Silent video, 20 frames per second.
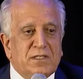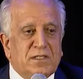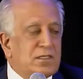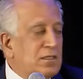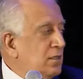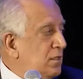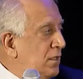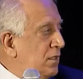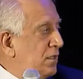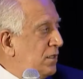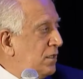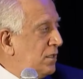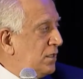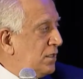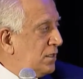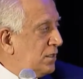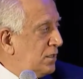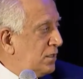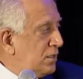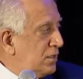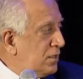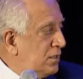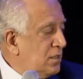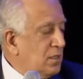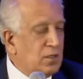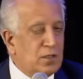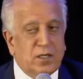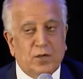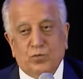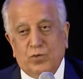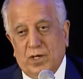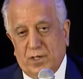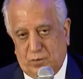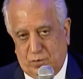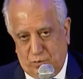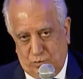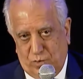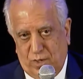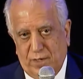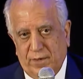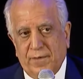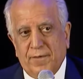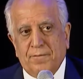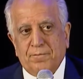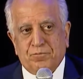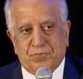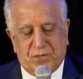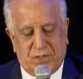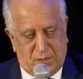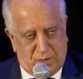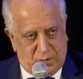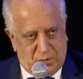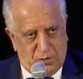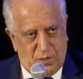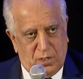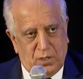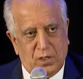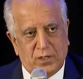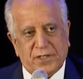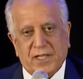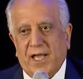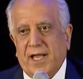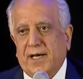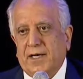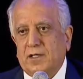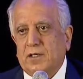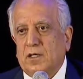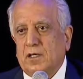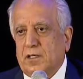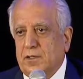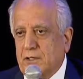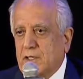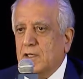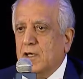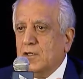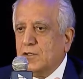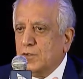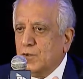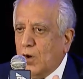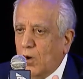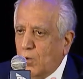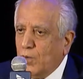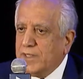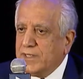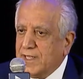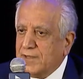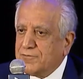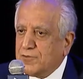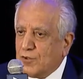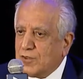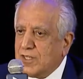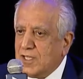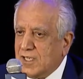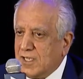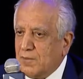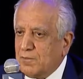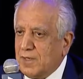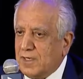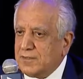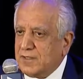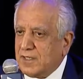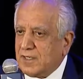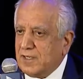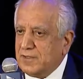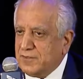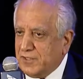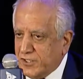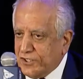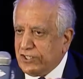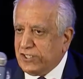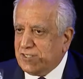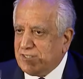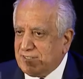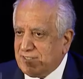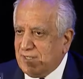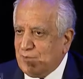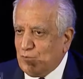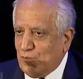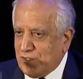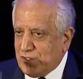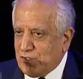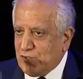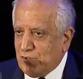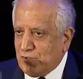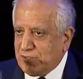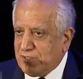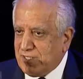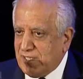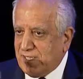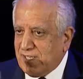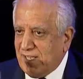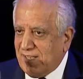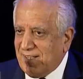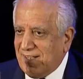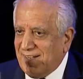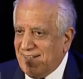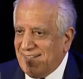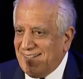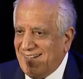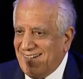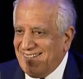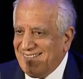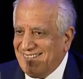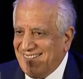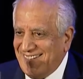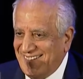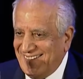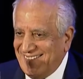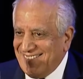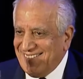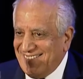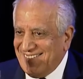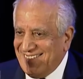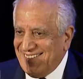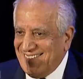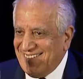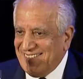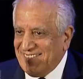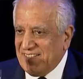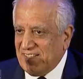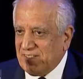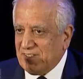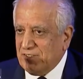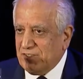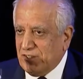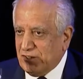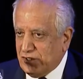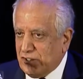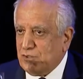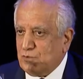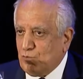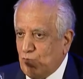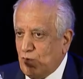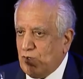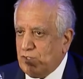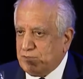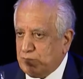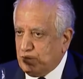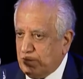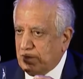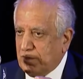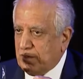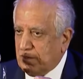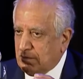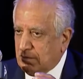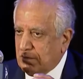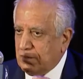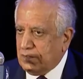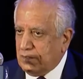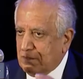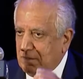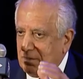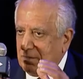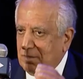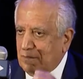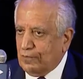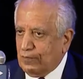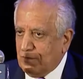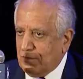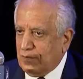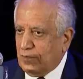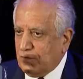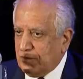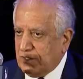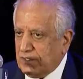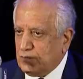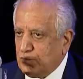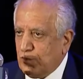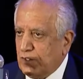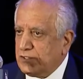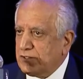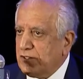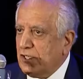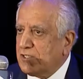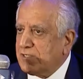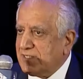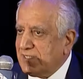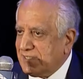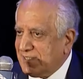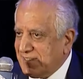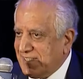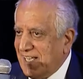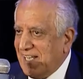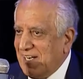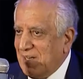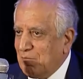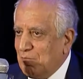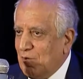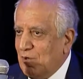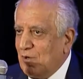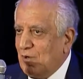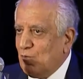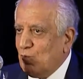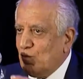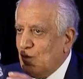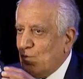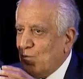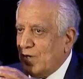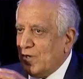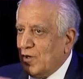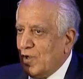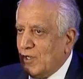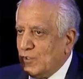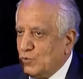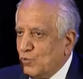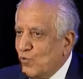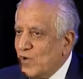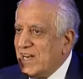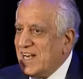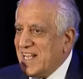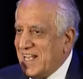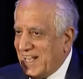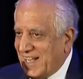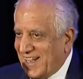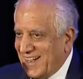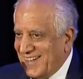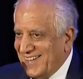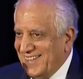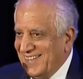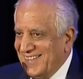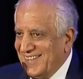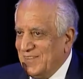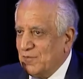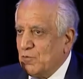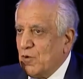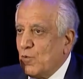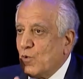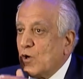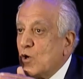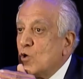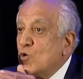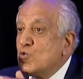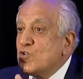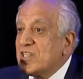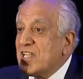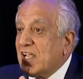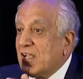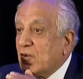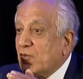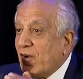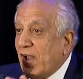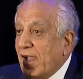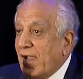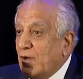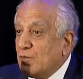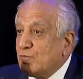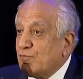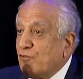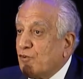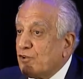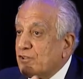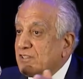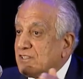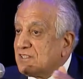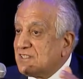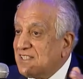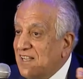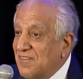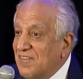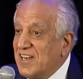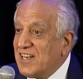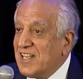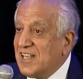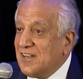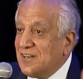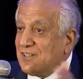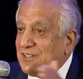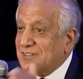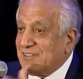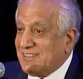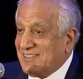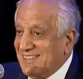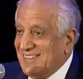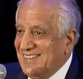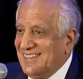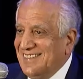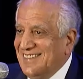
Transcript: Why was this a good deal? Why, or the best deal we could get? Yeah, you always have to think about the conditions in which you're seeking a deal. The condition was this was not sustainable. We were not winning. We were losing ground for the 7 years.